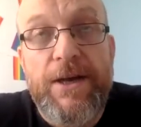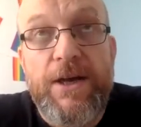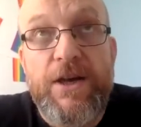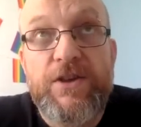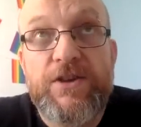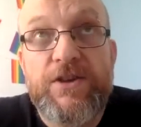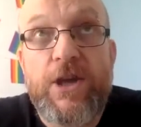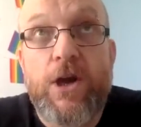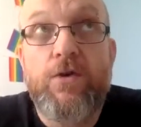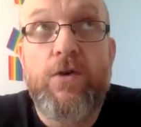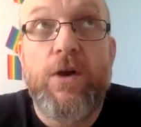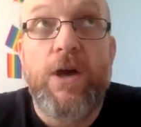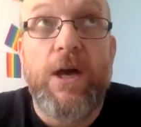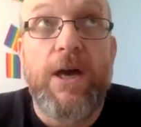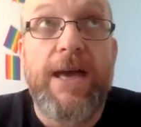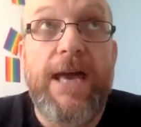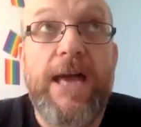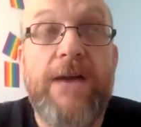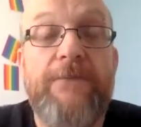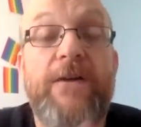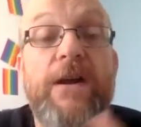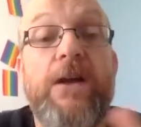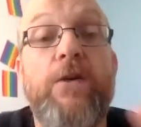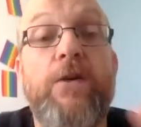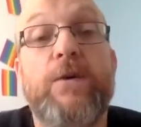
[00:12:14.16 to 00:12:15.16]
So
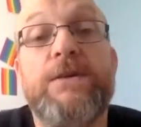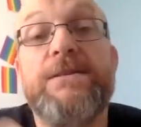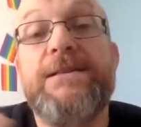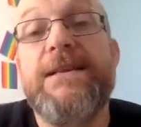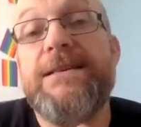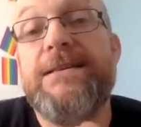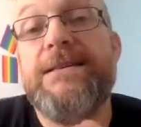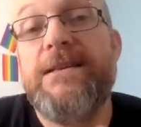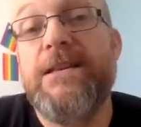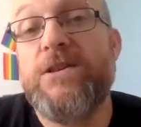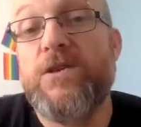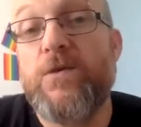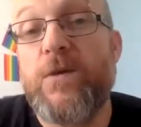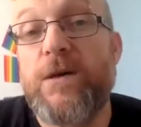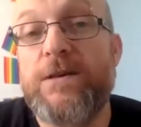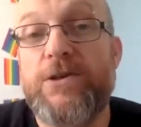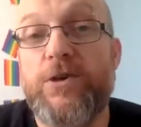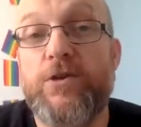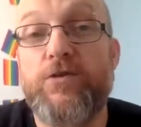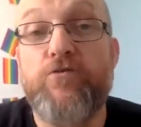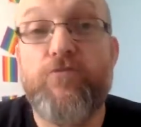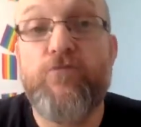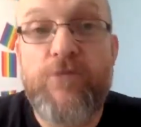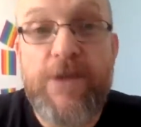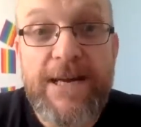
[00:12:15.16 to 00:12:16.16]
if anyone's listening to us
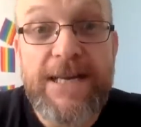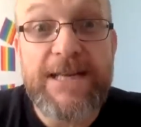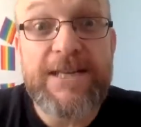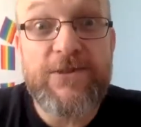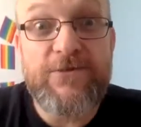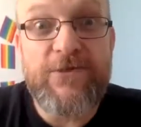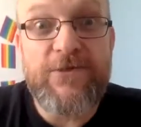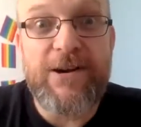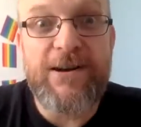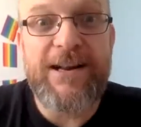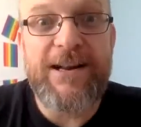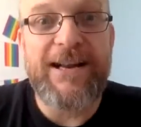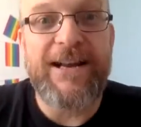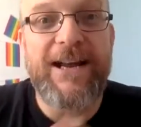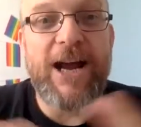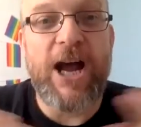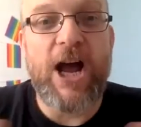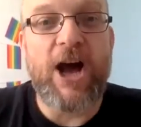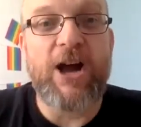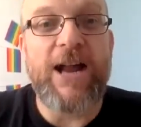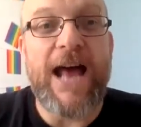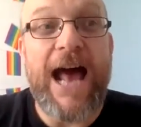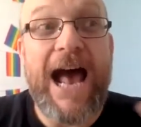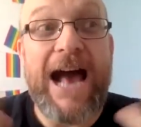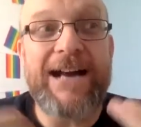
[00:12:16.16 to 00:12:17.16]
who's really struggling and
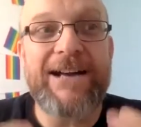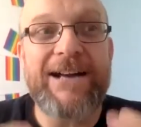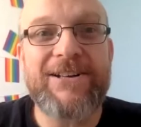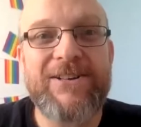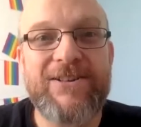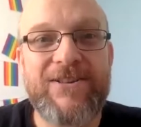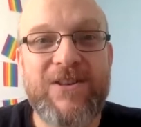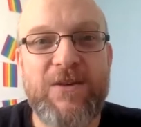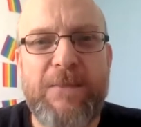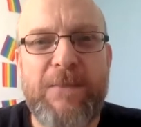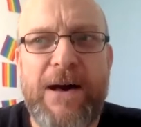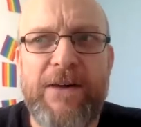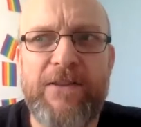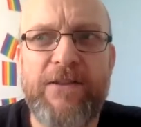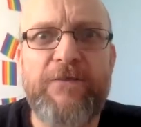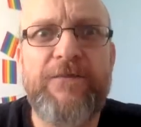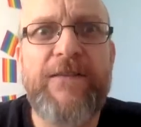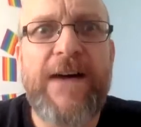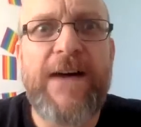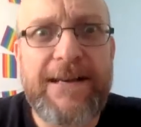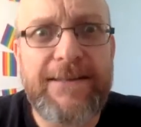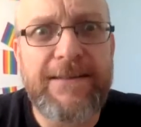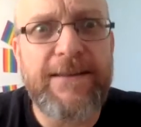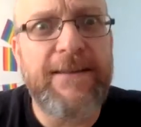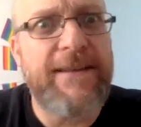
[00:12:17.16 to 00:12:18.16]
kind of anxious about the
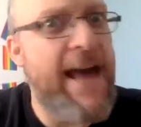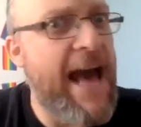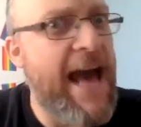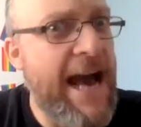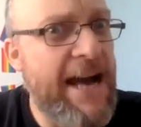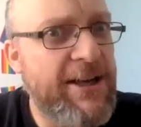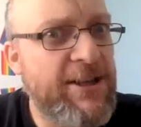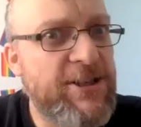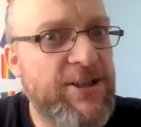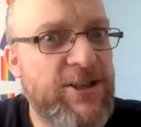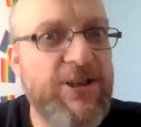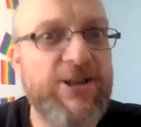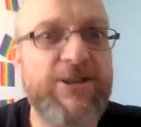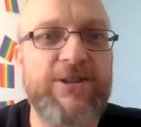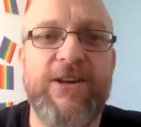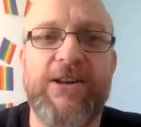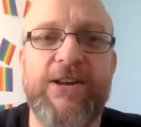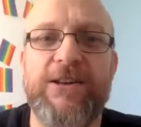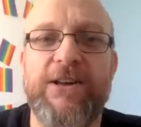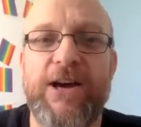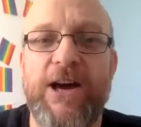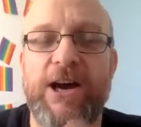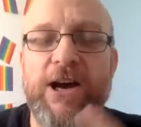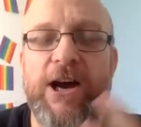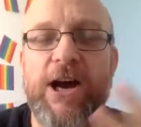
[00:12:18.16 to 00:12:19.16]
fact that they're anxious
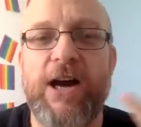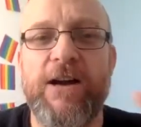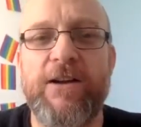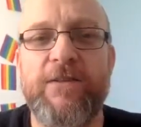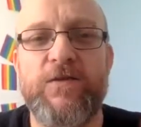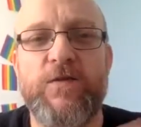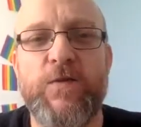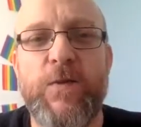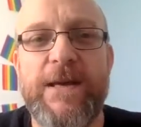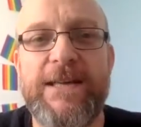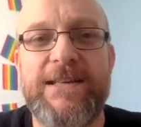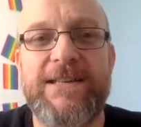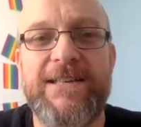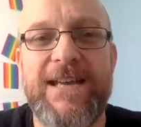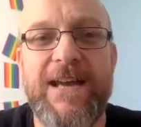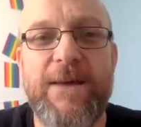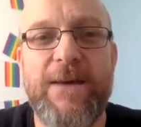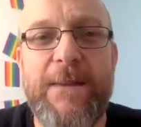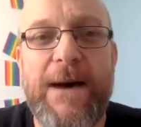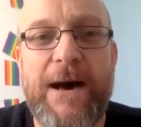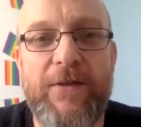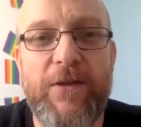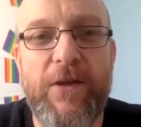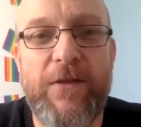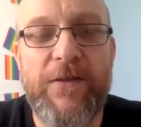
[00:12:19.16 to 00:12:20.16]
and kind of twitchy
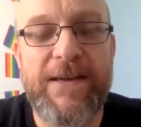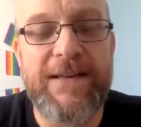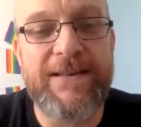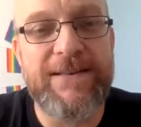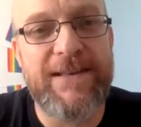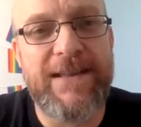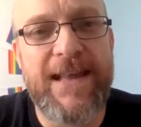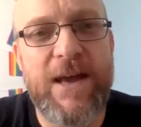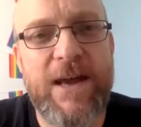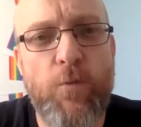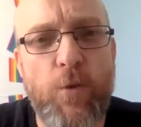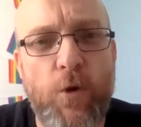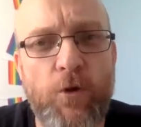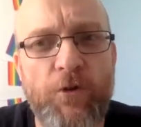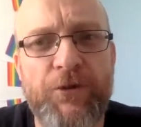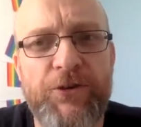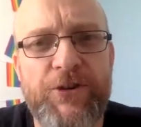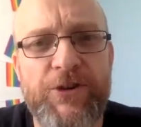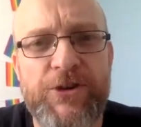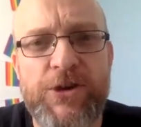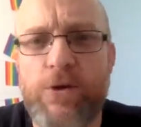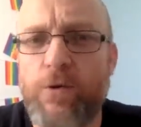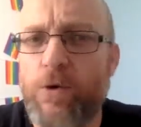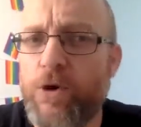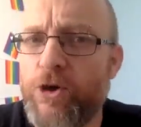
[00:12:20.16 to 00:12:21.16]
about the things that they want
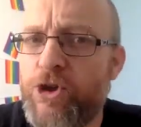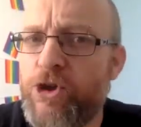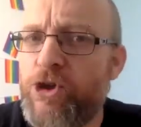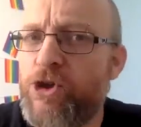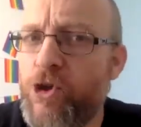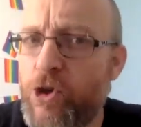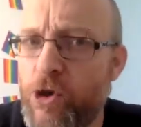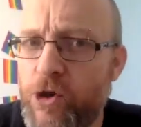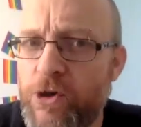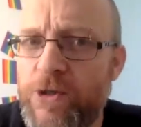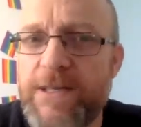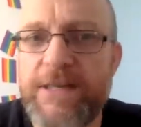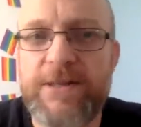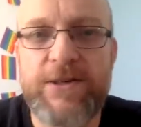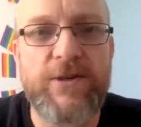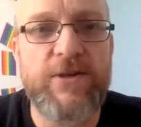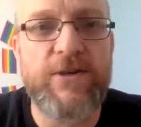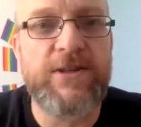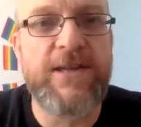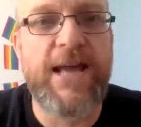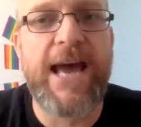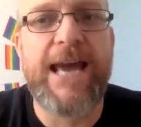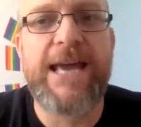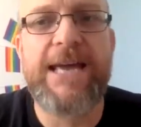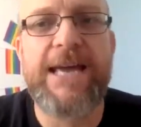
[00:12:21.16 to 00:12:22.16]
to do or should, as you
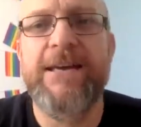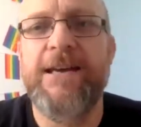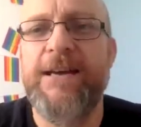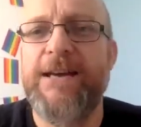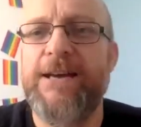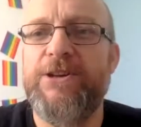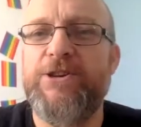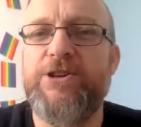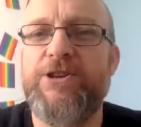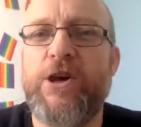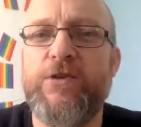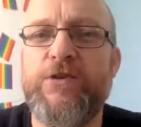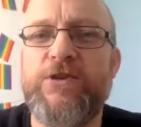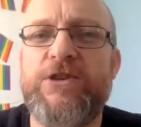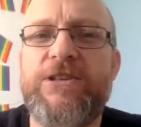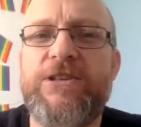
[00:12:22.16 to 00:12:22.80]
say, Joe's